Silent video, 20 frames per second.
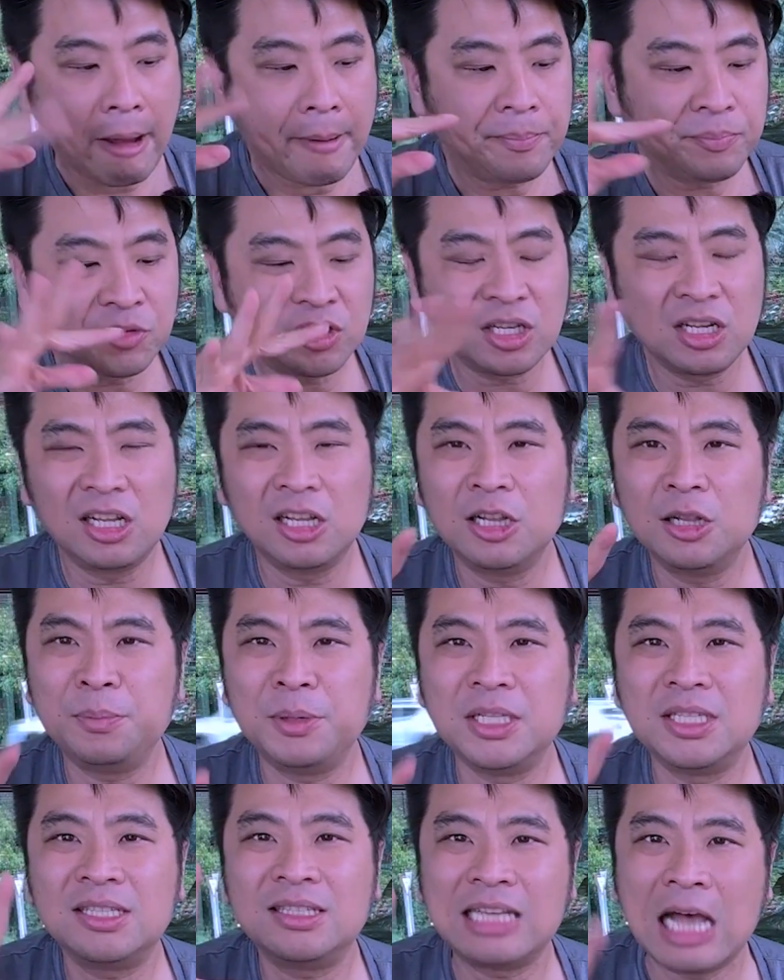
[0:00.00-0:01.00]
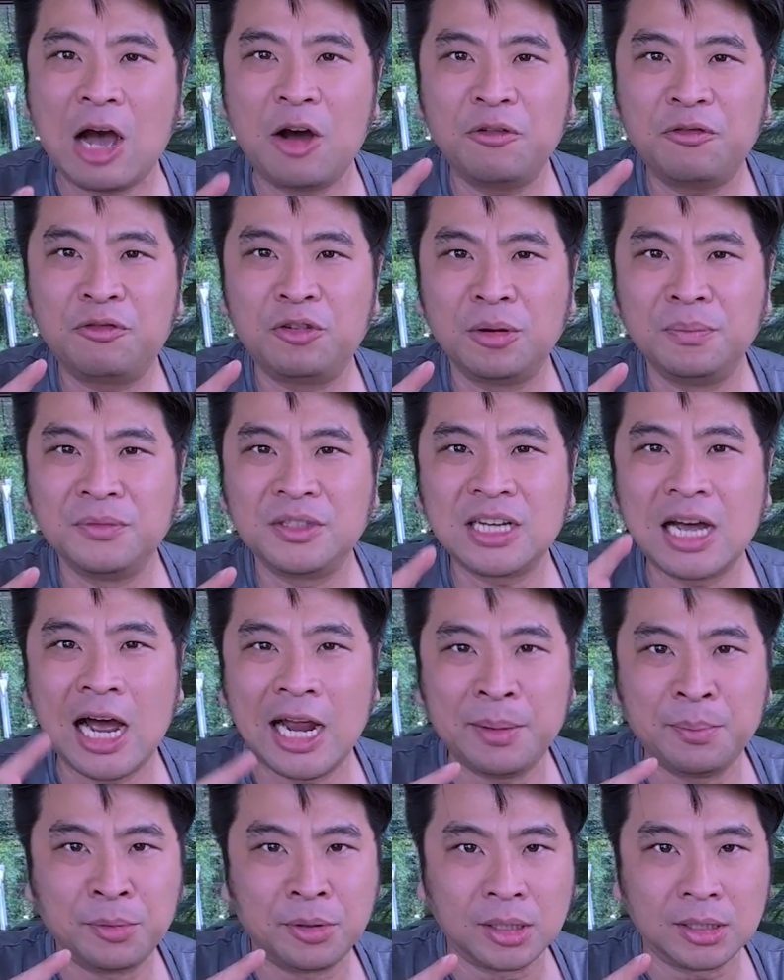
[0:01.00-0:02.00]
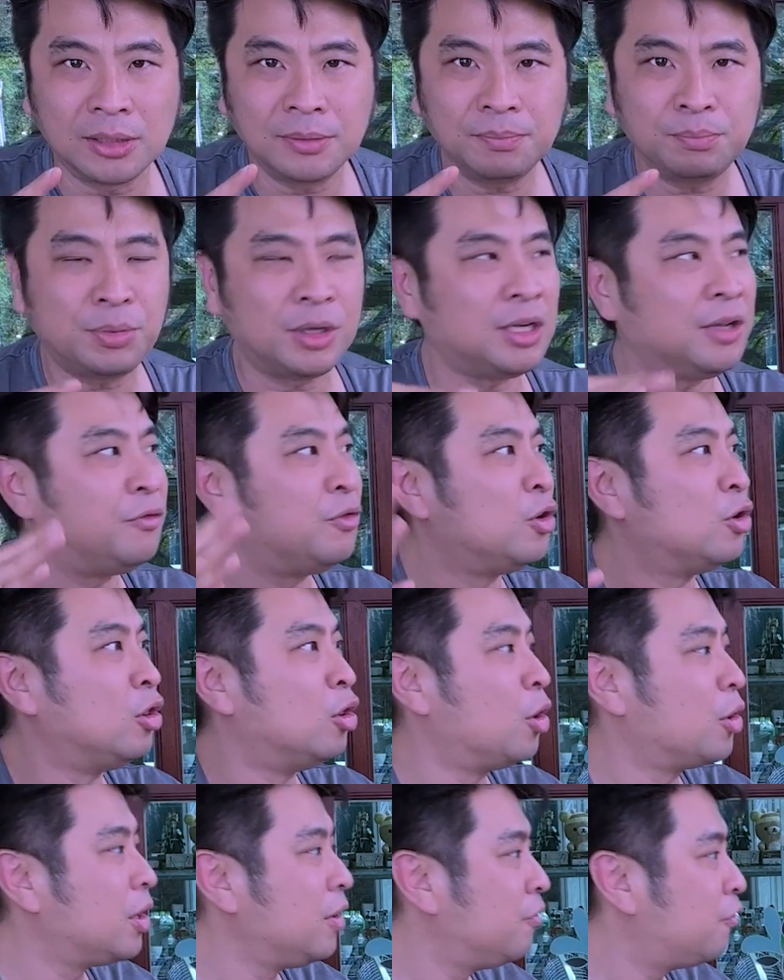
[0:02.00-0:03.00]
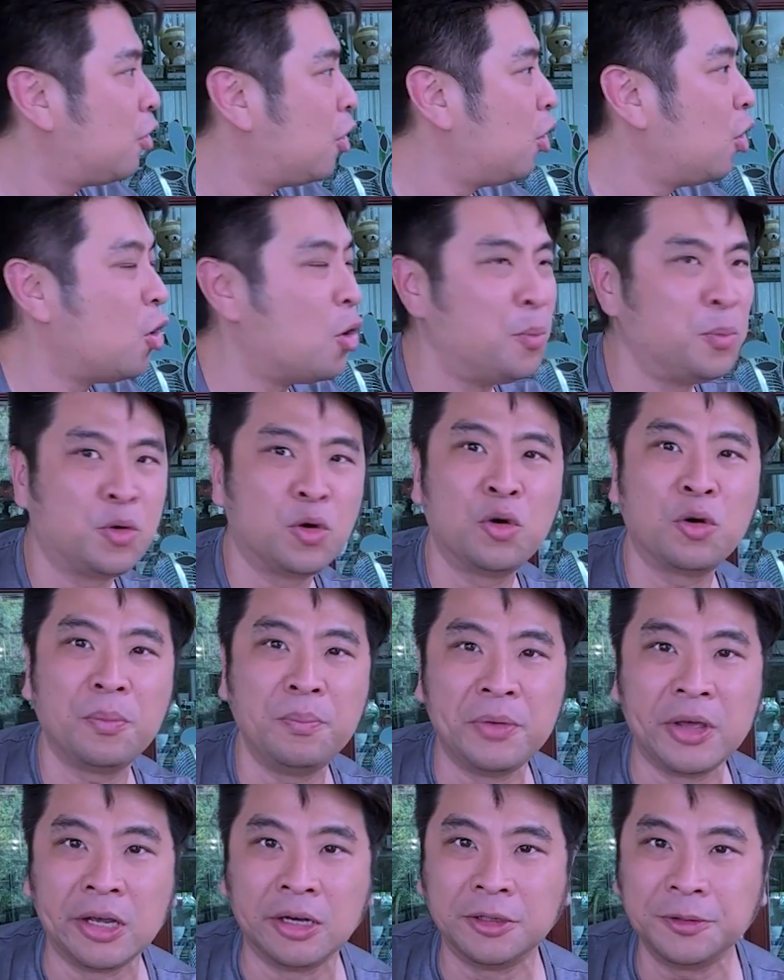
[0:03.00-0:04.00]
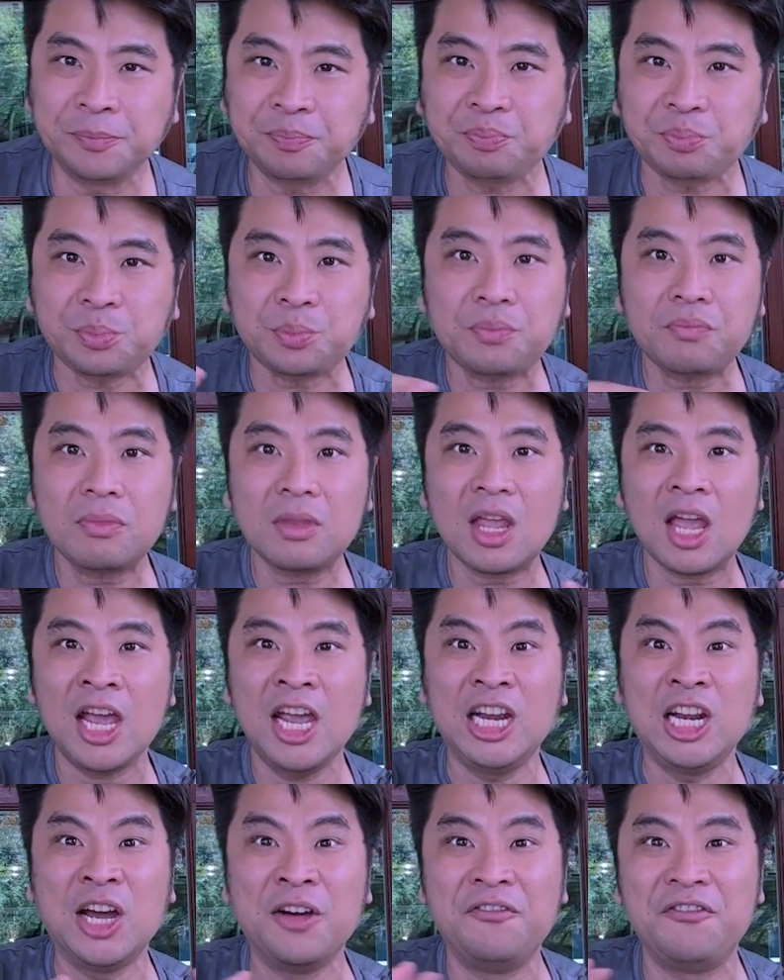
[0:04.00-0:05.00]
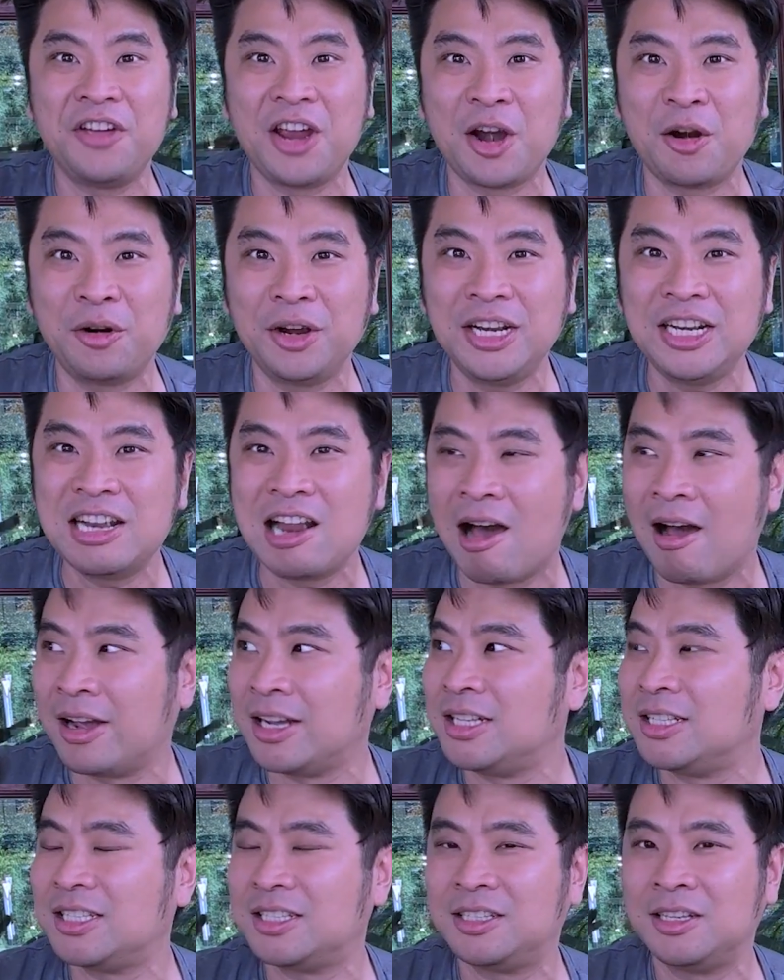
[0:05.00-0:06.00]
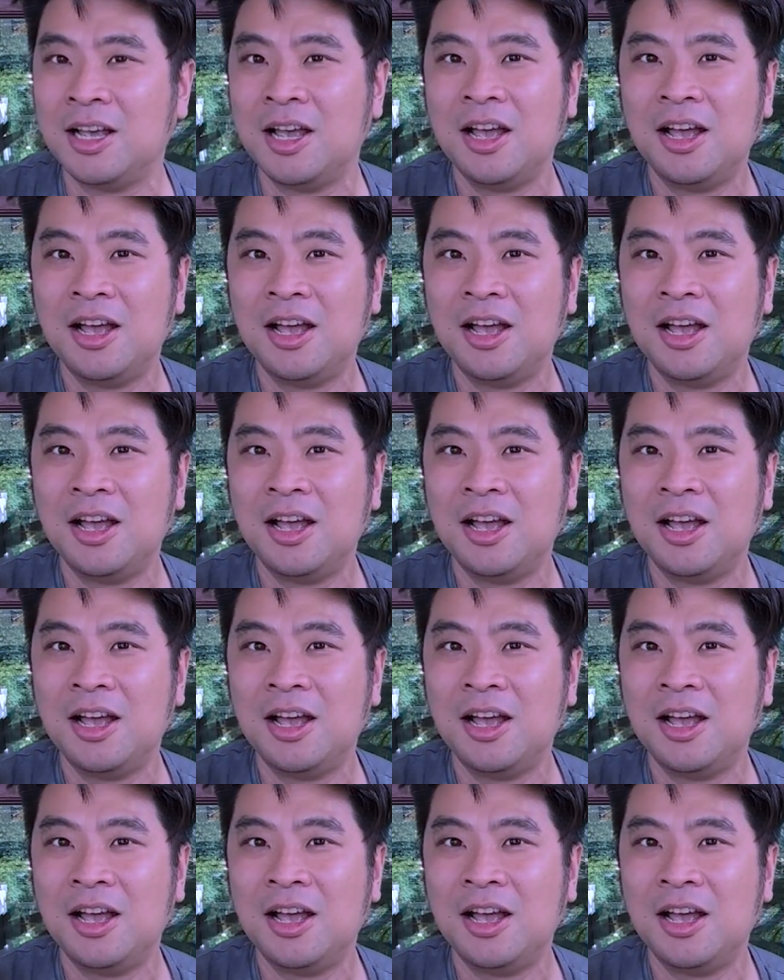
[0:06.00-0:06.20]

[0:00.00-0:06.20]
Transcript: It's a little bit south from Thai Mueang, but if you're looking for a home cooked meal in a very nice,